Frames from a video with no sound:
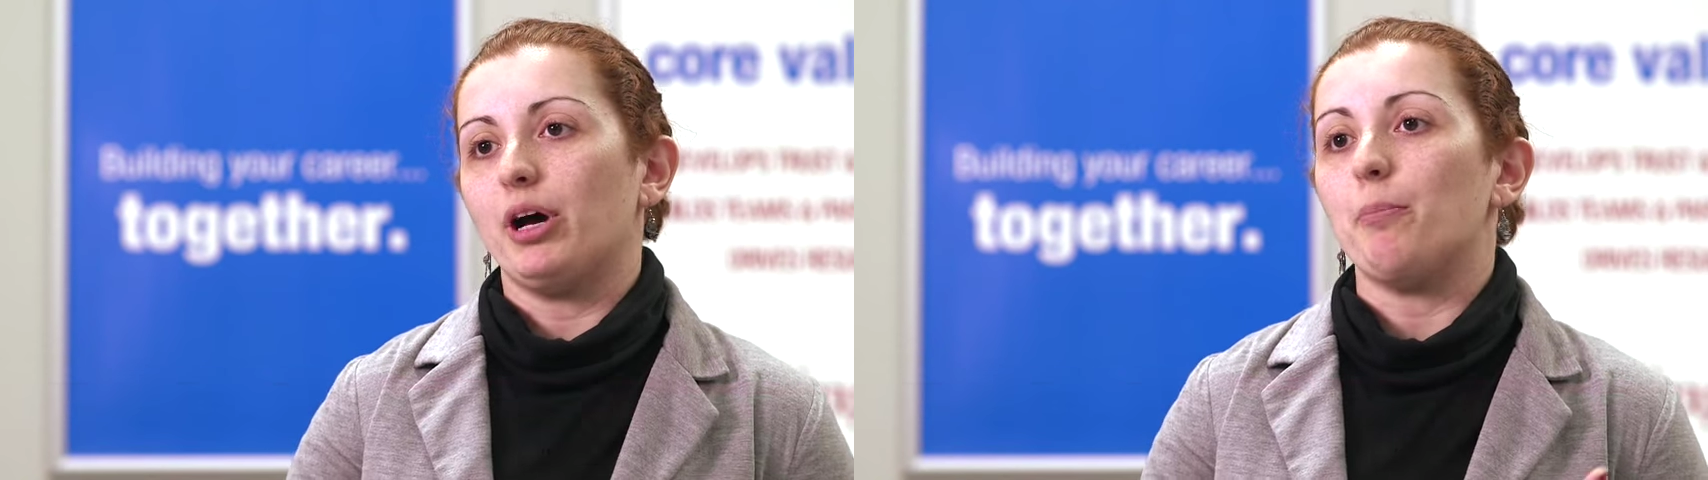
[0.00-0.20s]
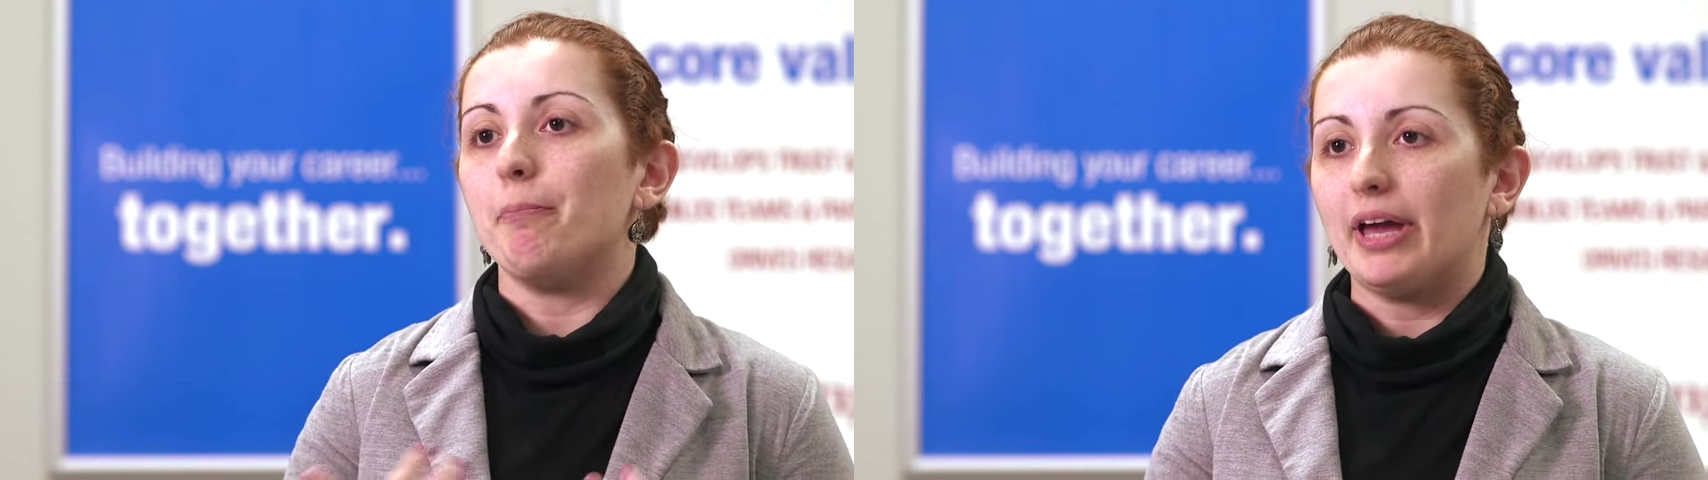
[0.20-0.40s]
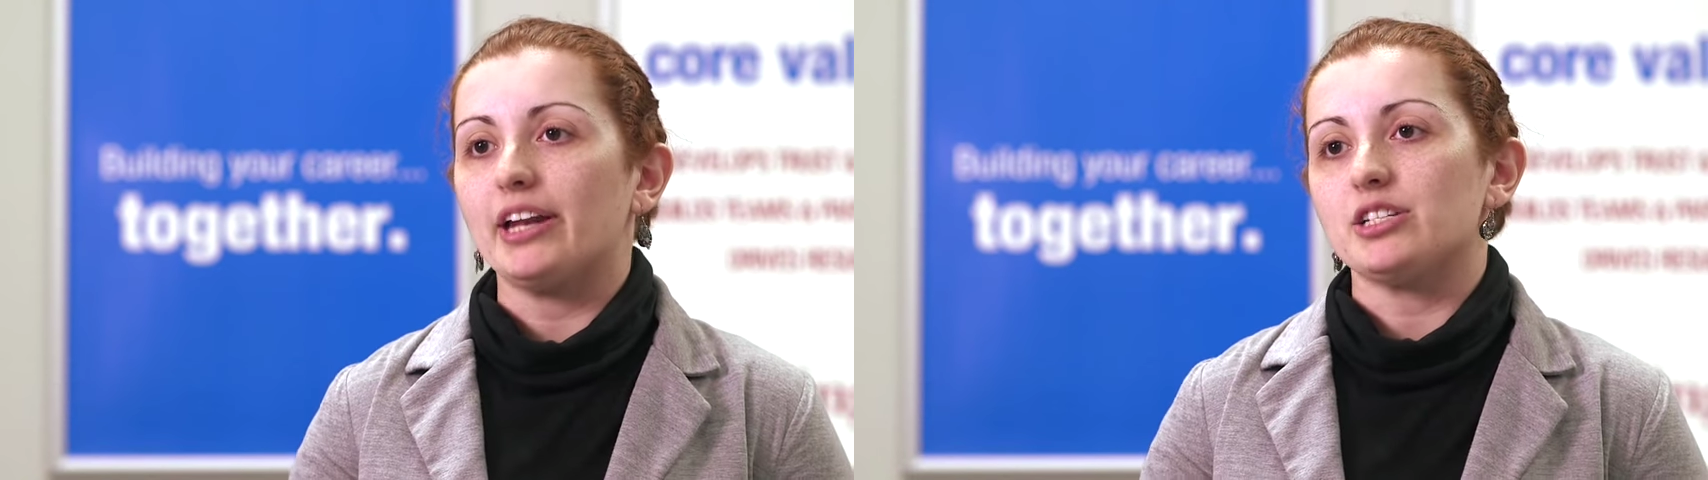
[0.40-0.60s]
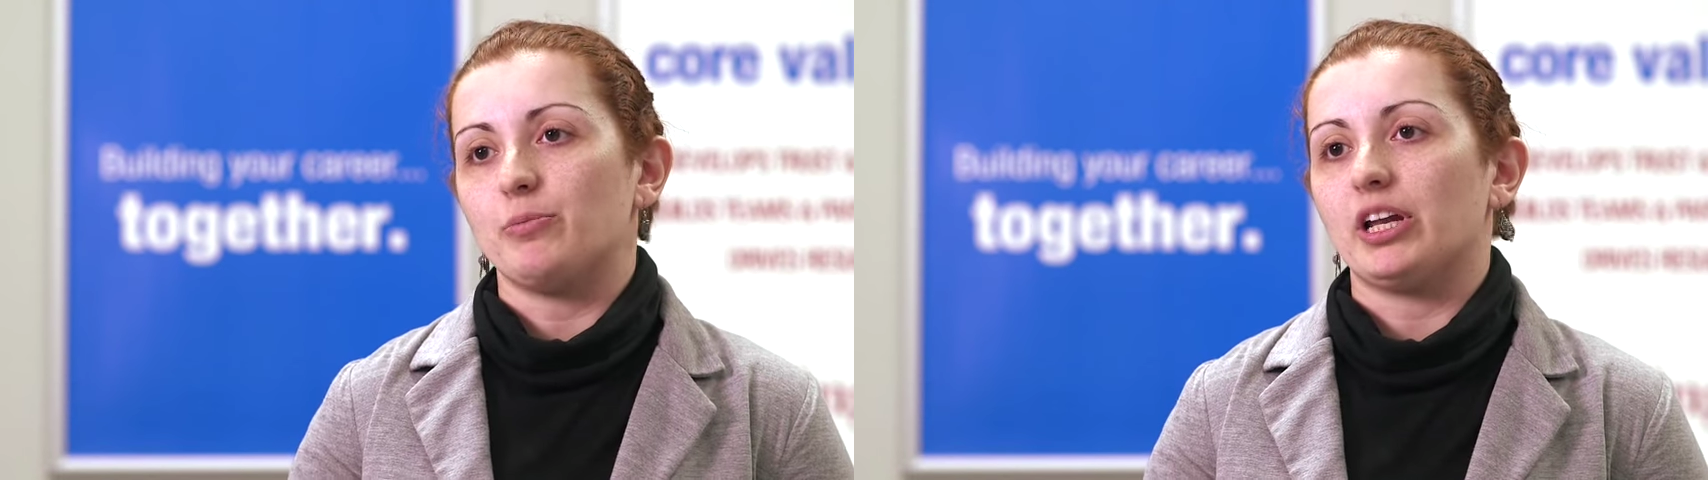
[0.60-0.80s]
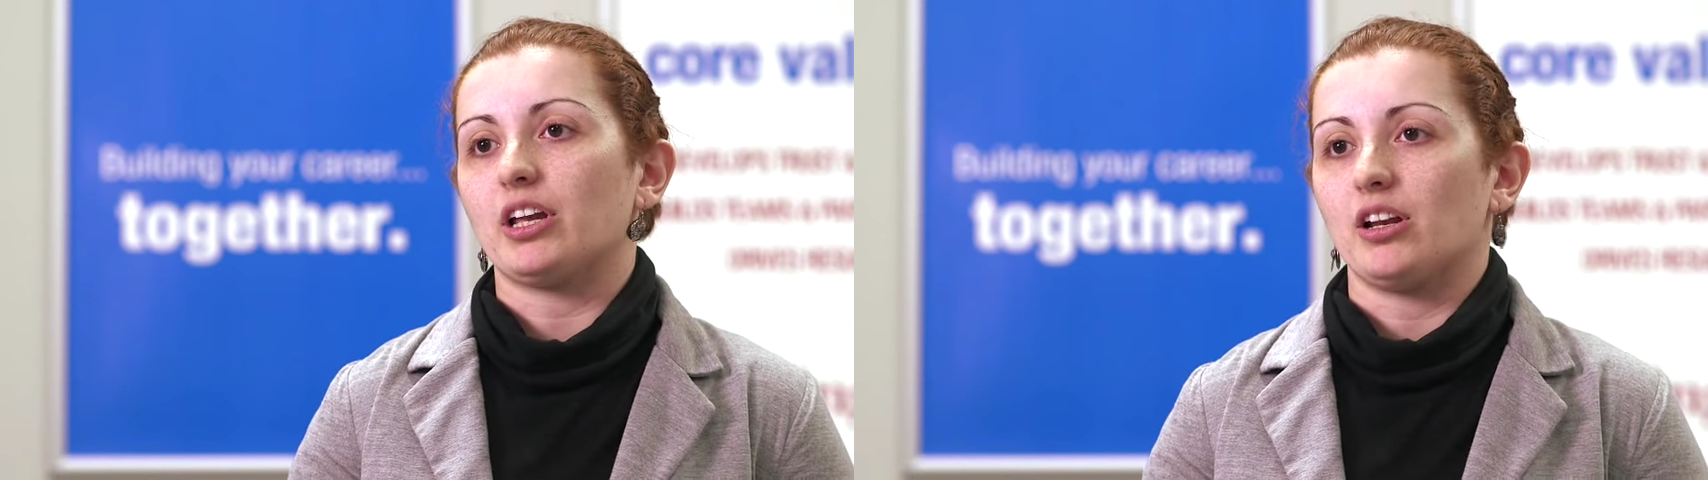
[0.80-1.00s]
but
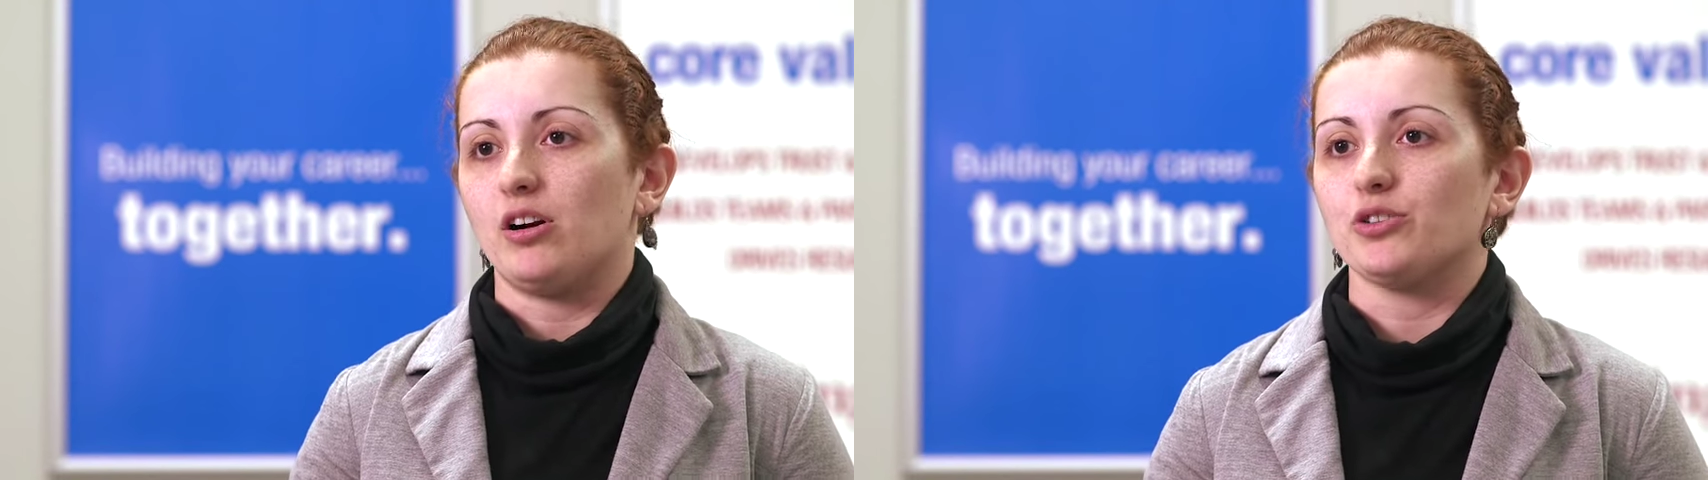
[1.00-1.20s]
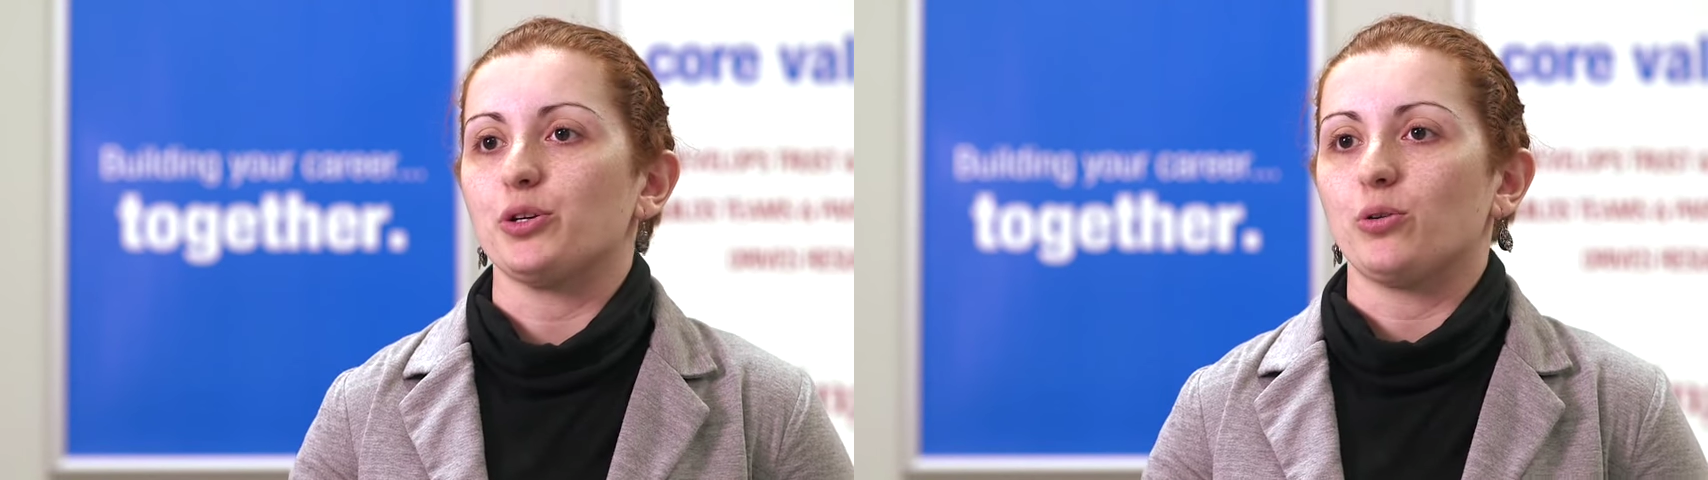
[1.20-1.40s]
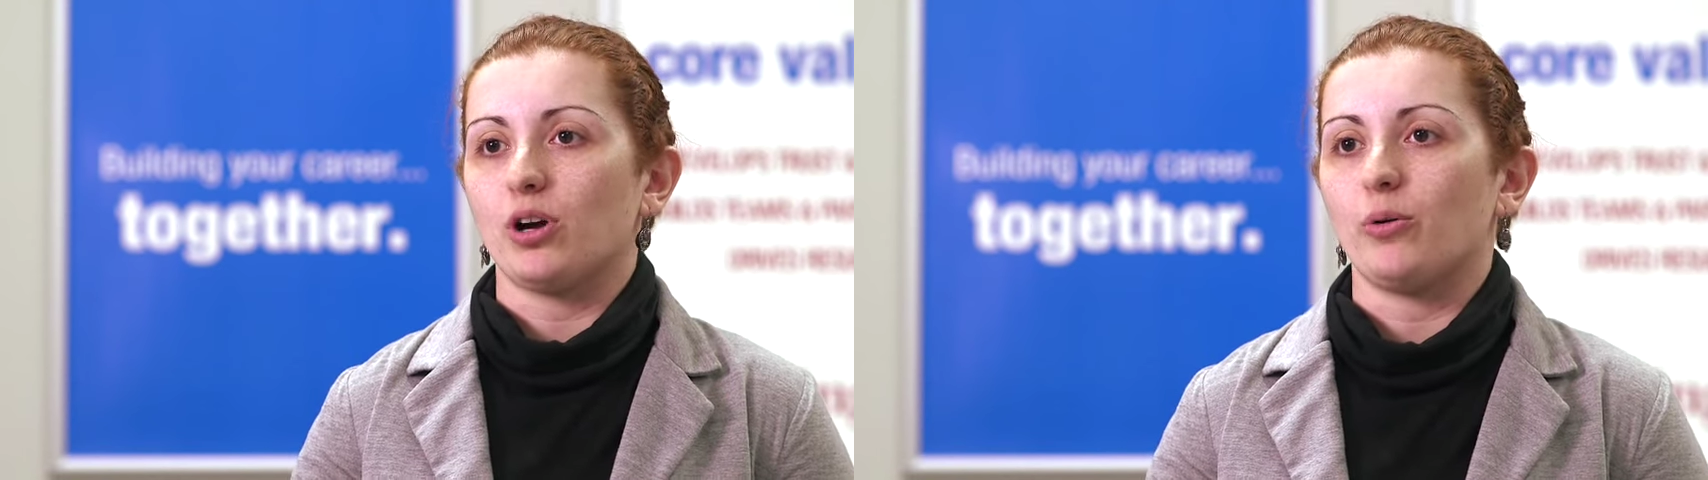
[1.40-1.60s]
management can also